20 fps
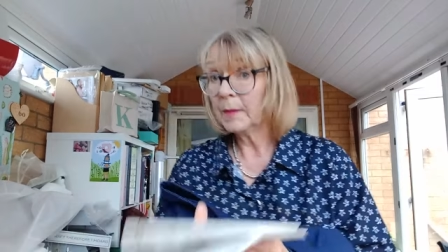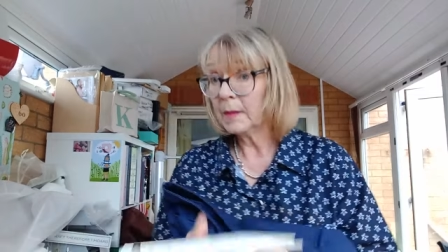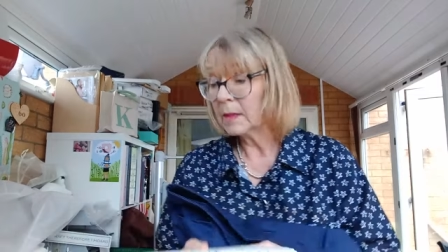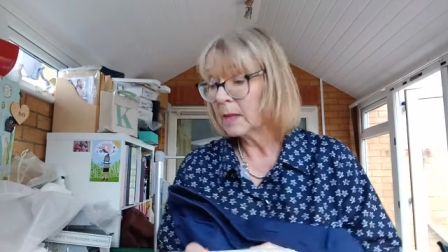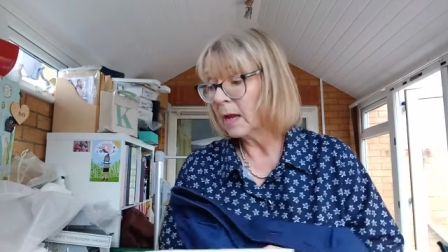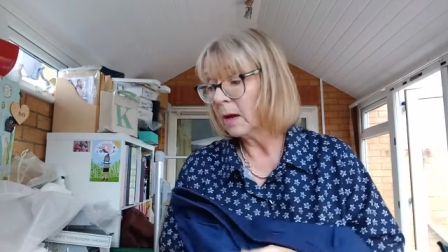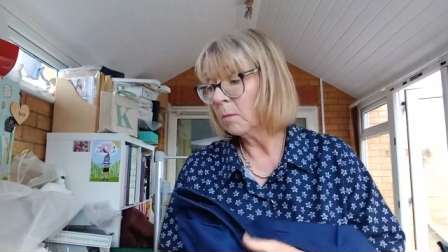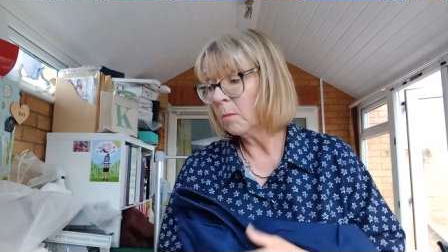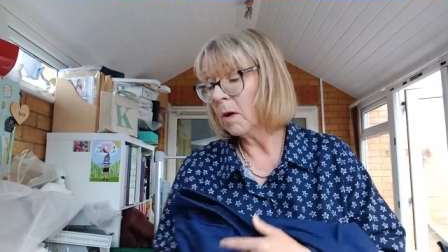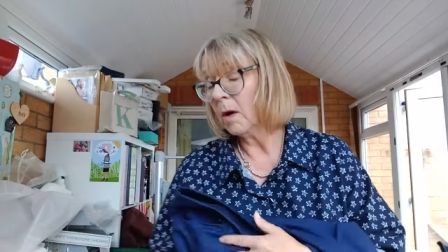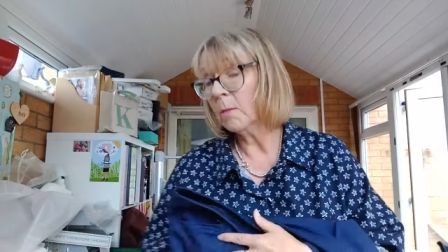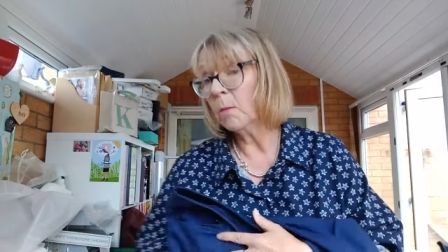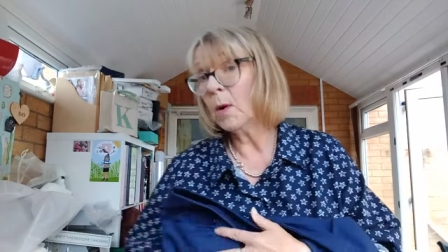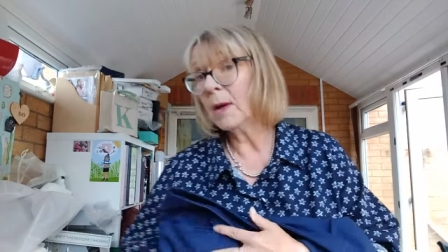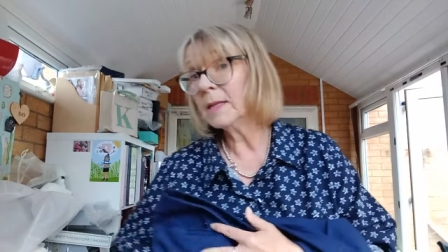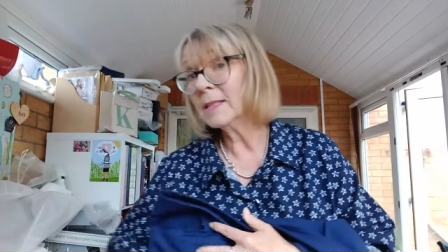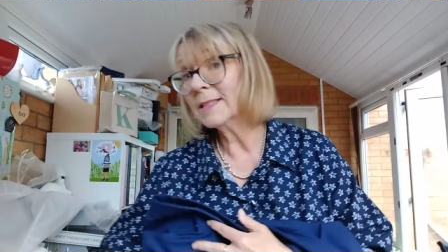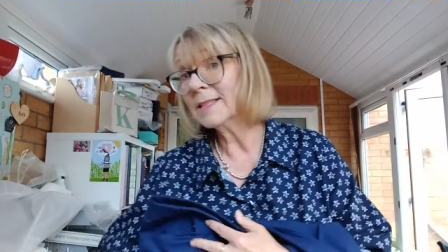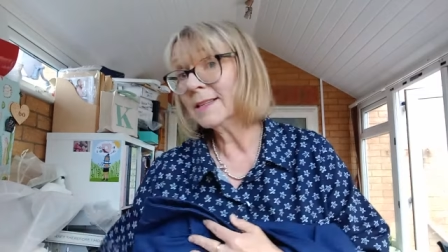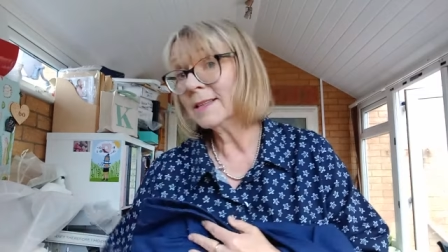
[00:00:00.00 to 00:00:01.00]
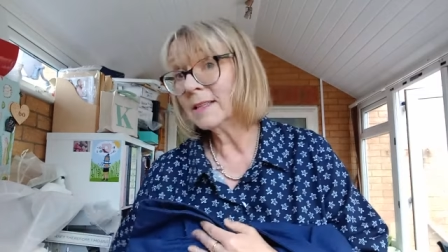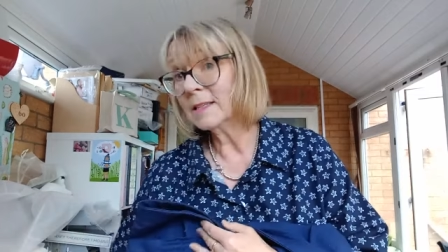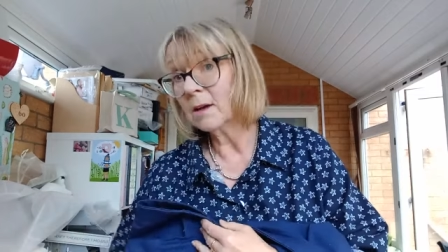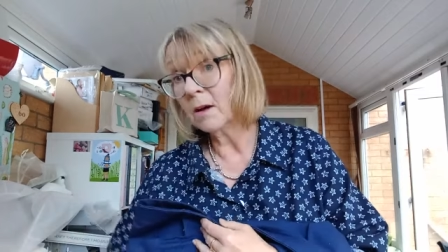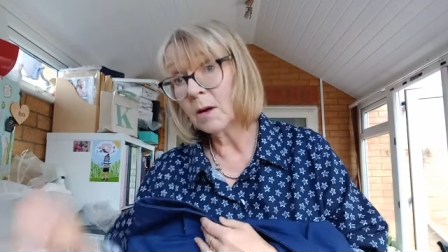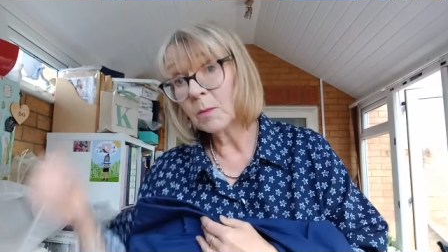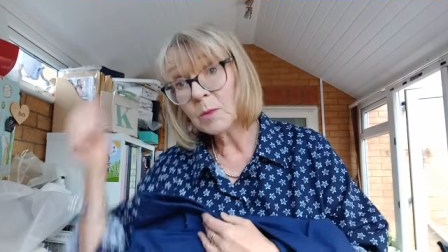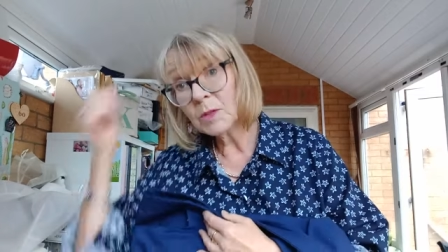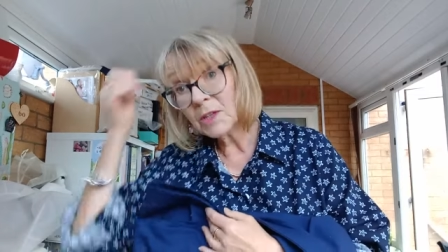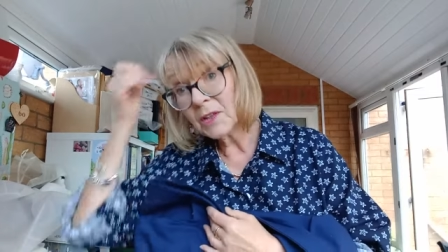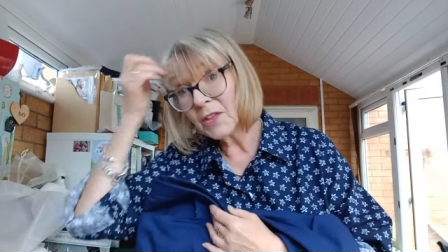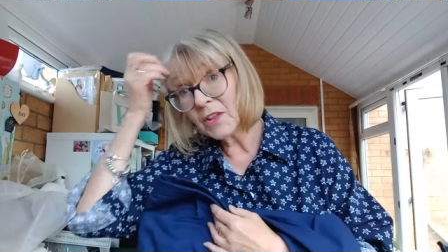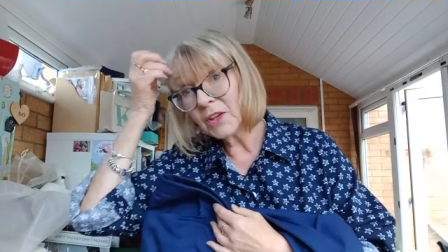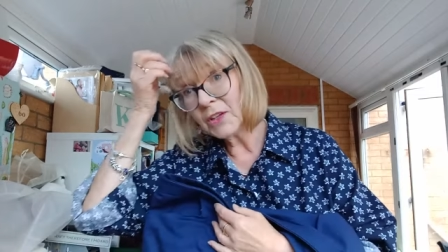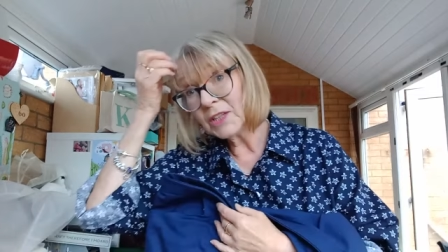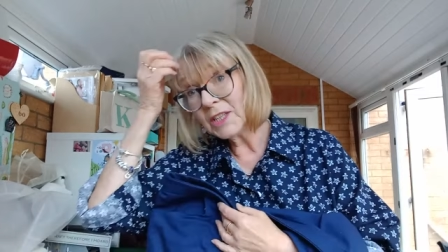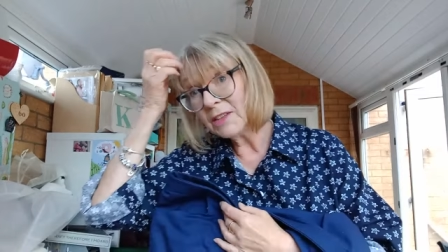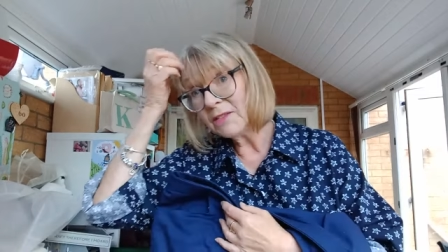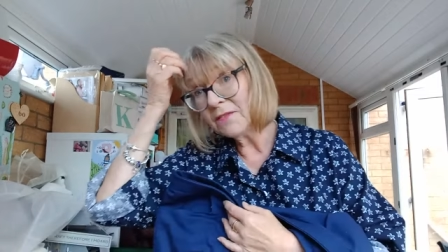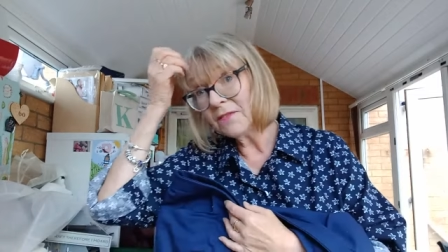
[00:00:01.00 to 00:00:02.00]
Now my waist at the time was
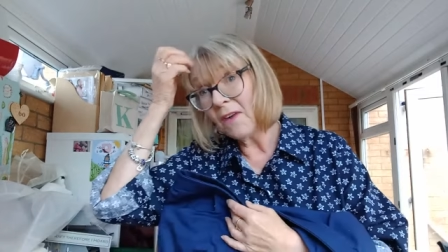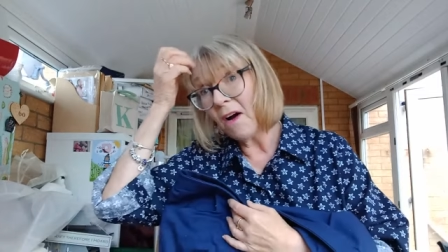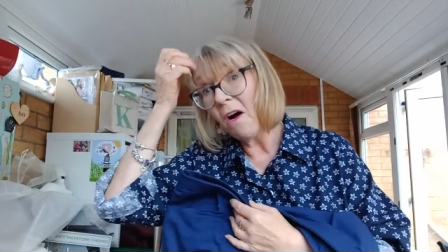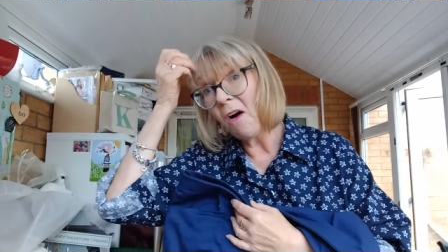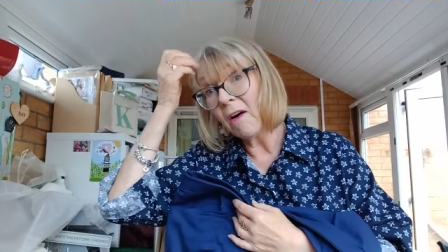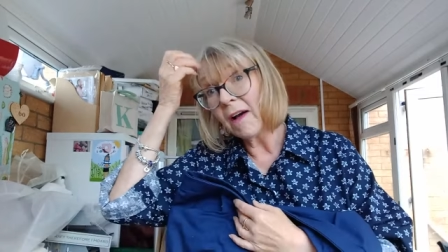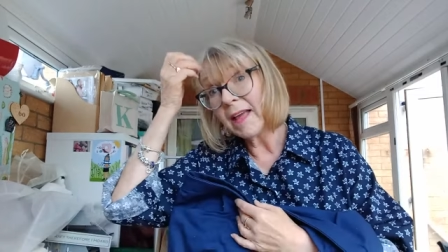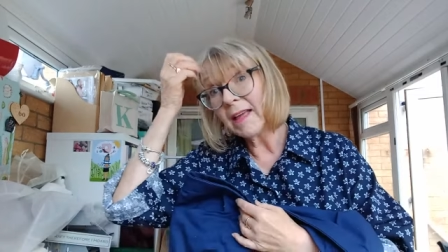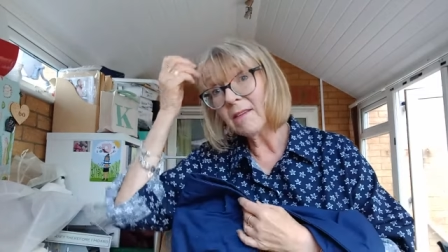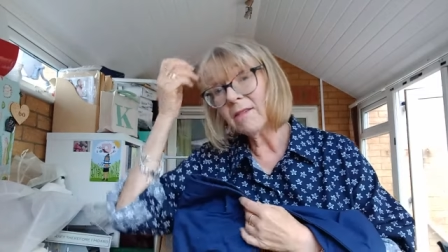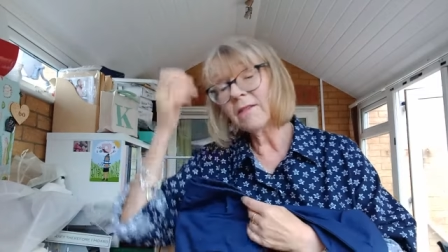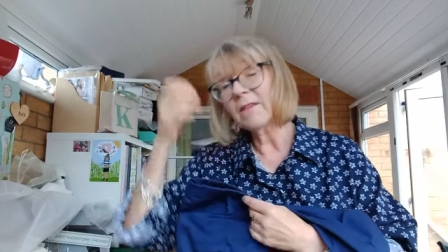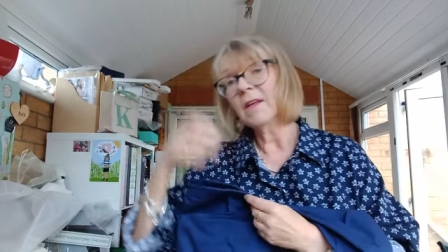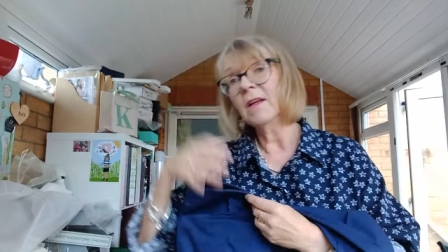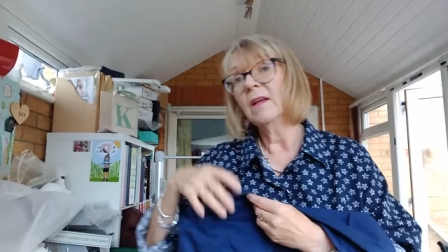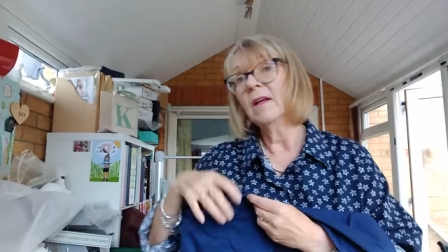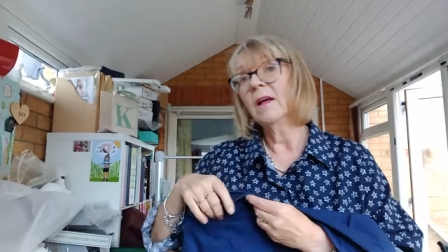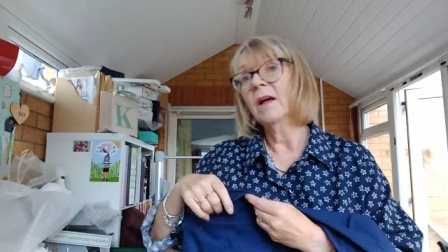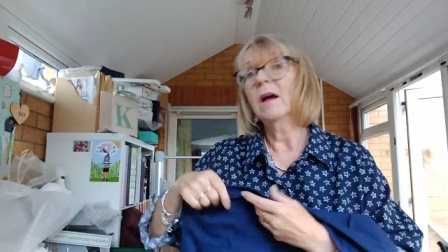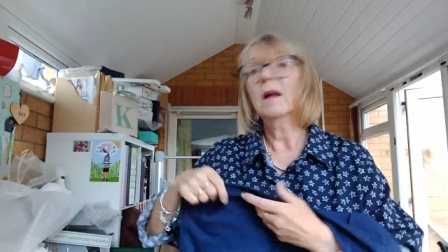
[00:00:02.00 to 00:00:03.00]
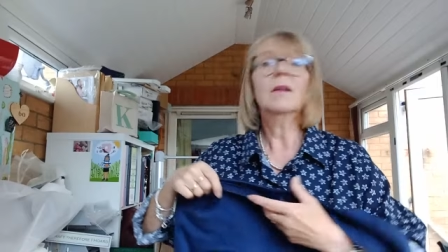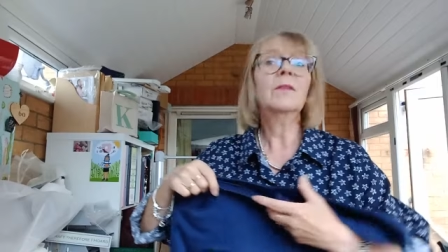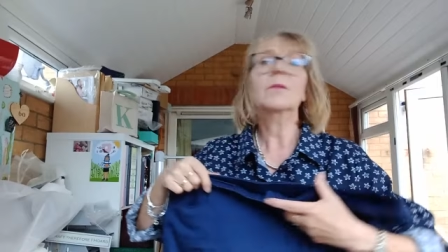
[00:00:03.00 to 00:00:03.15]
35. I